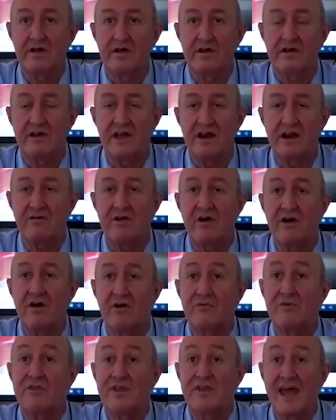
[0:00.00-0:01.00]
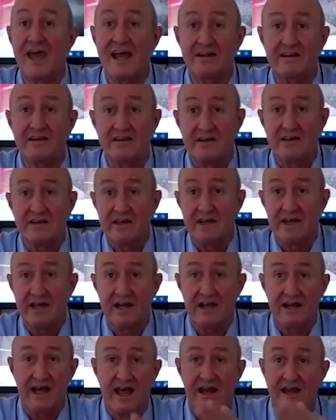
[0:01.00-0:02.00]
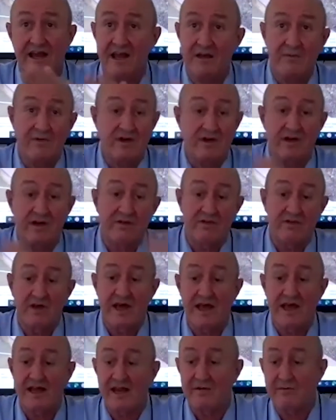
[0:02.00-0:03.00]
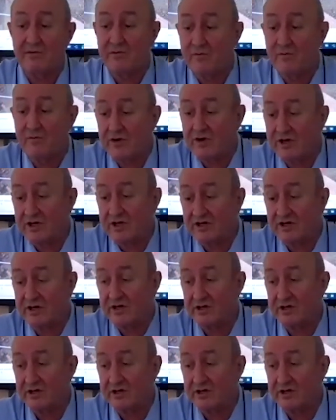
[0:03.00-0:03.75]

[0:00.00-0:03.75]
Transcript: carry on with that, and I never wanna